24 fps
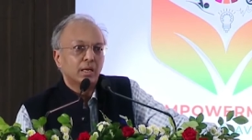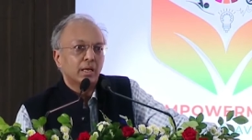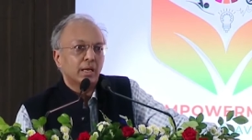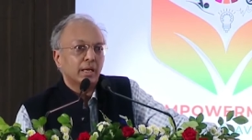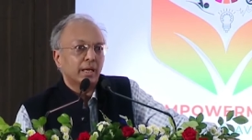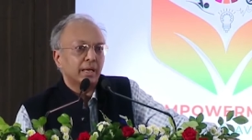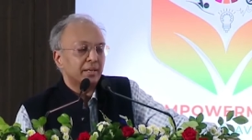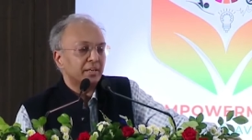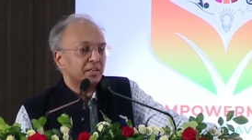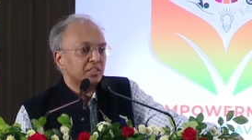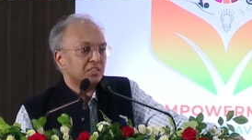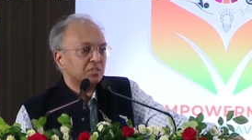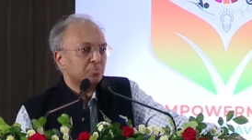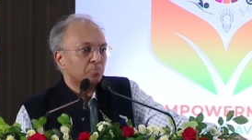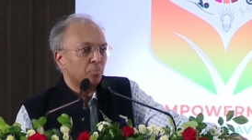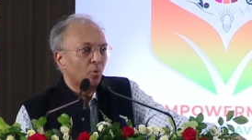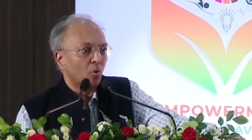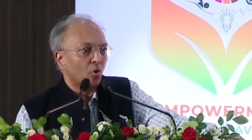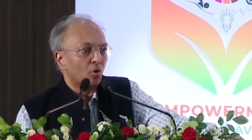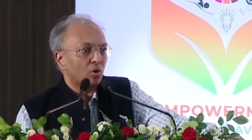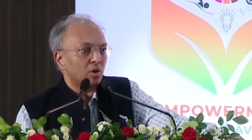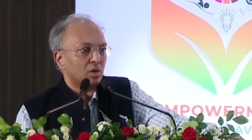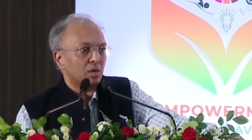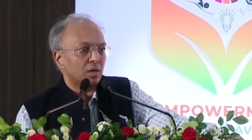And he
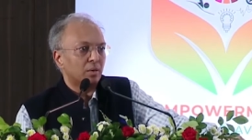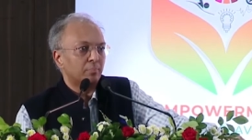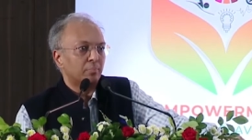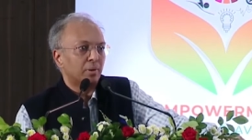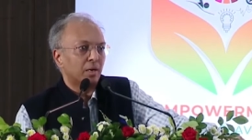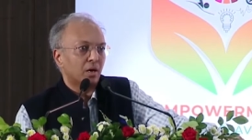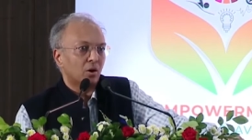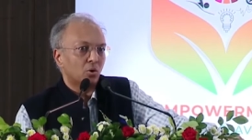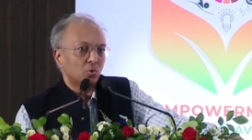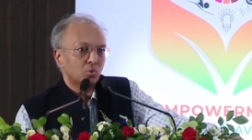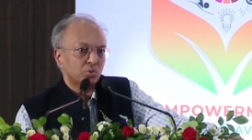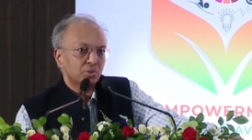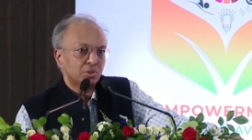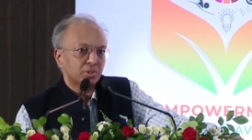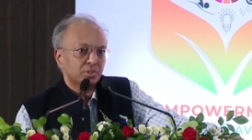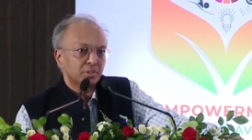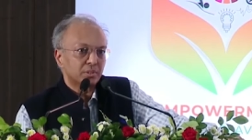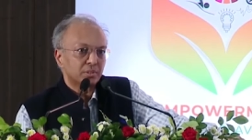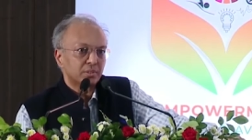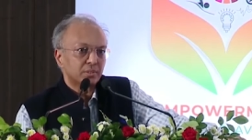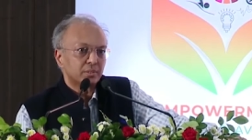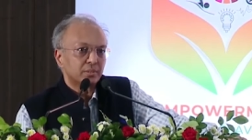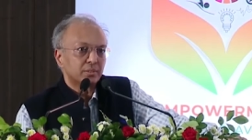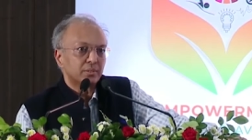spoke about
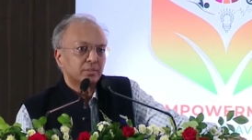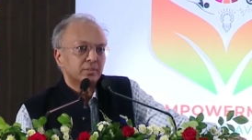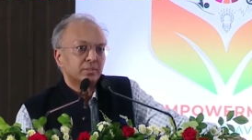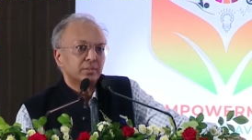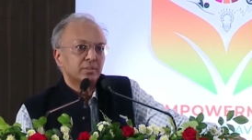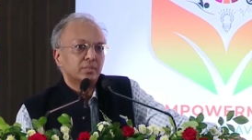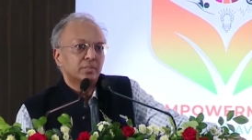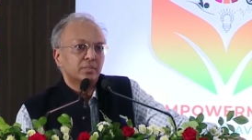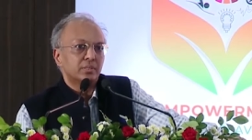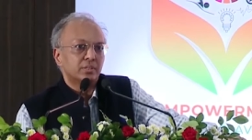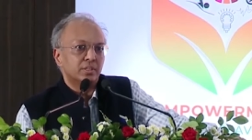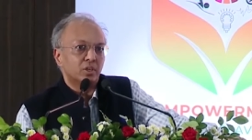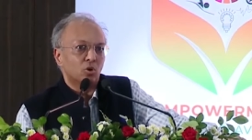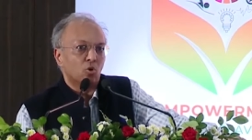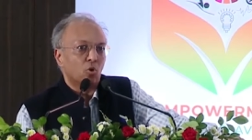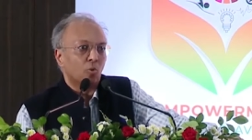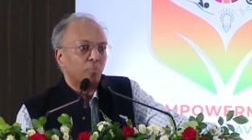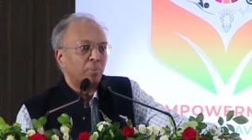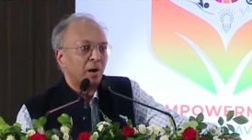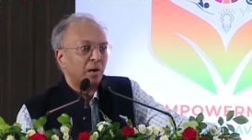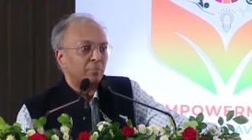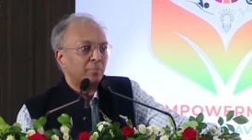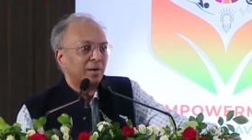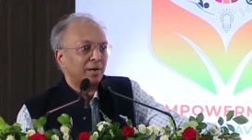the
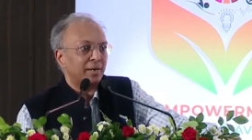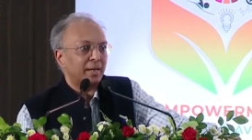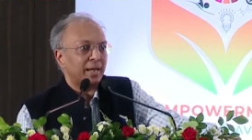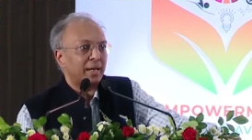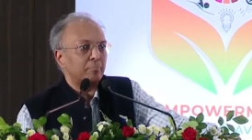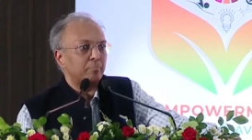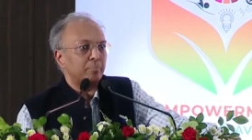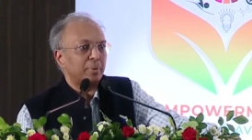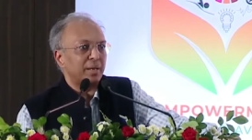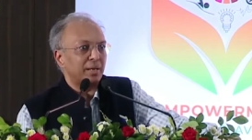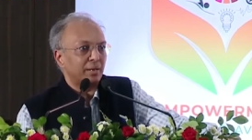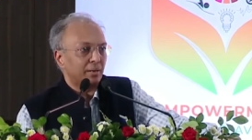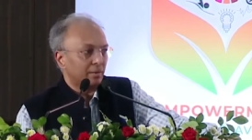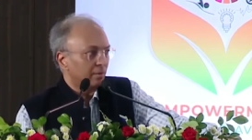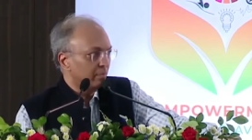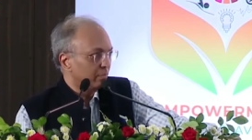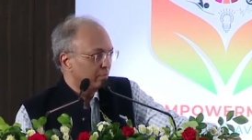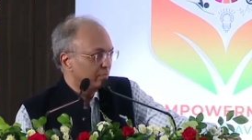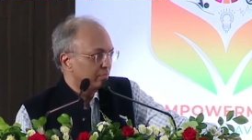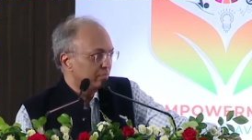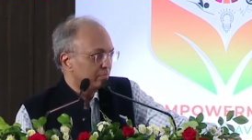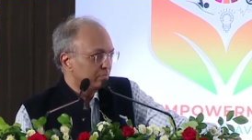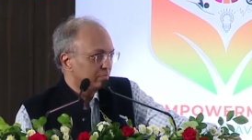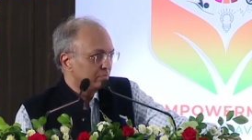Obama campaign.
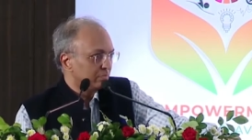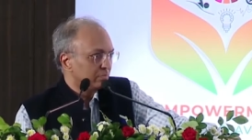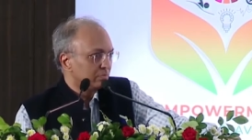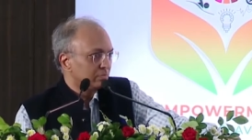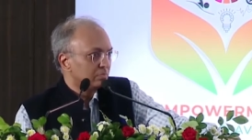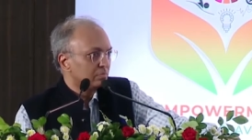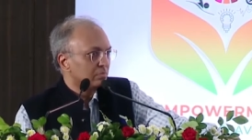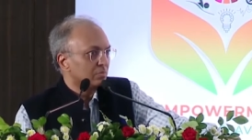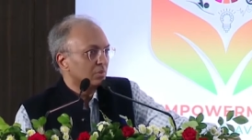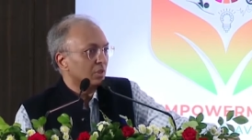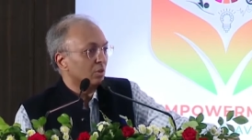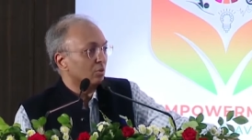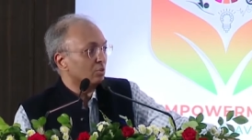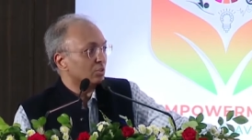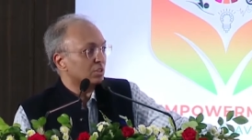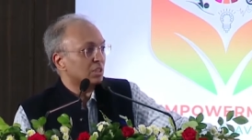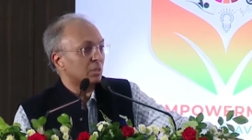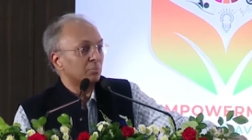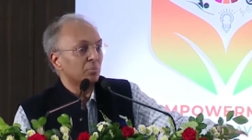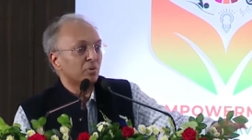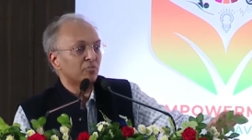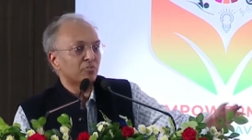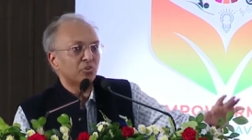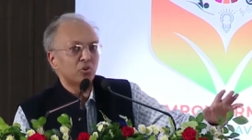Now,
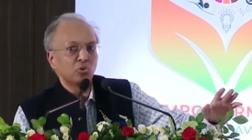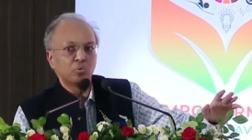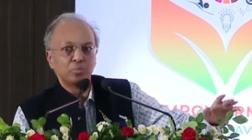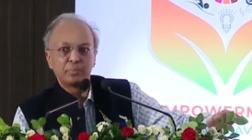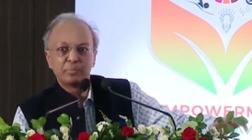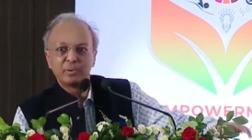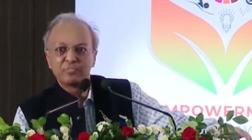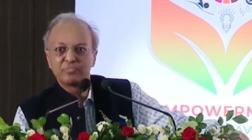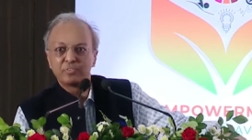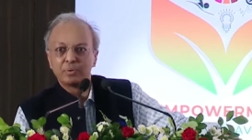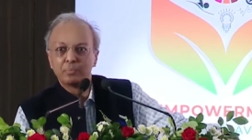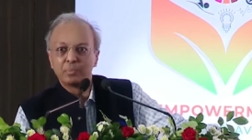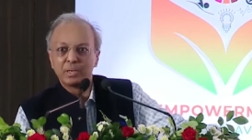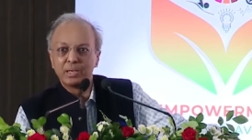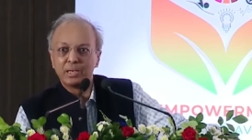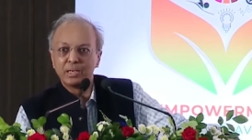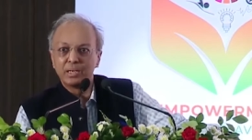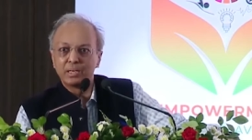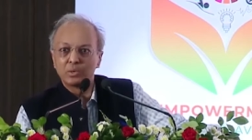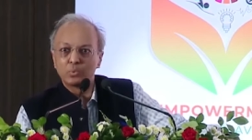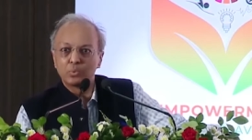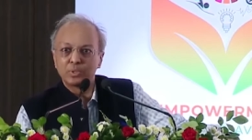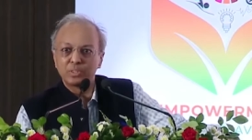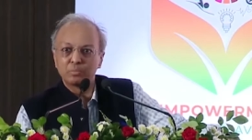some of you may be
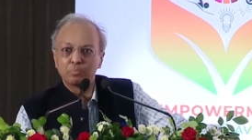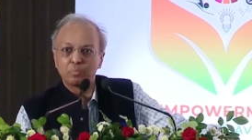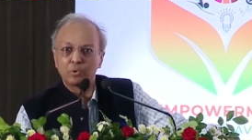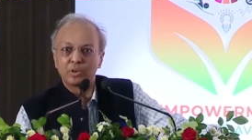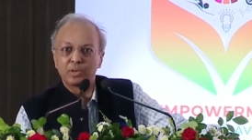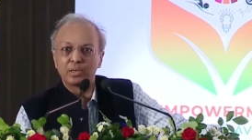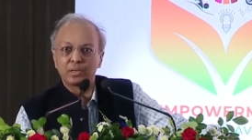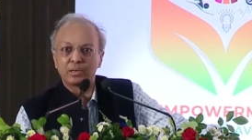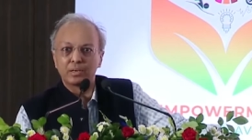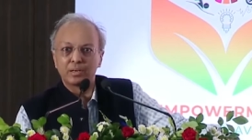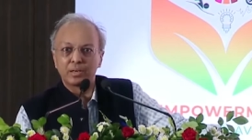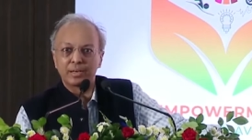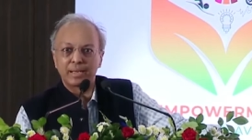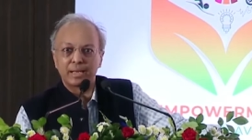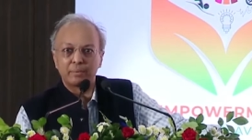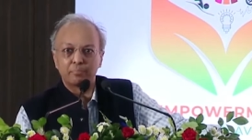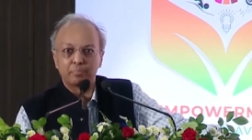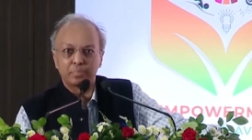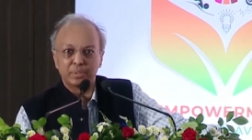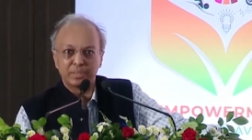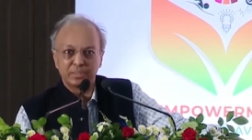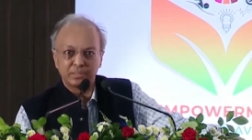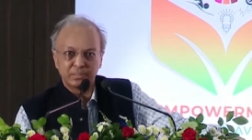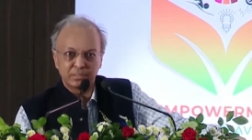familiar with political
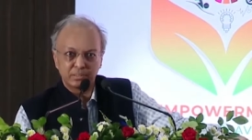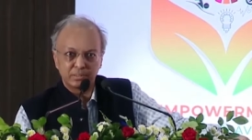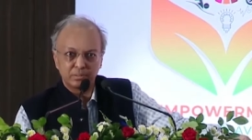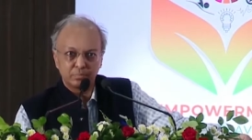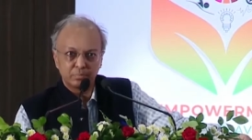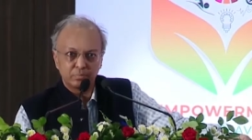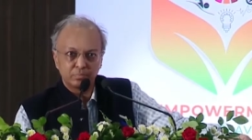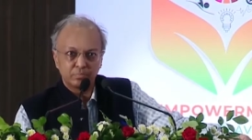campaigns.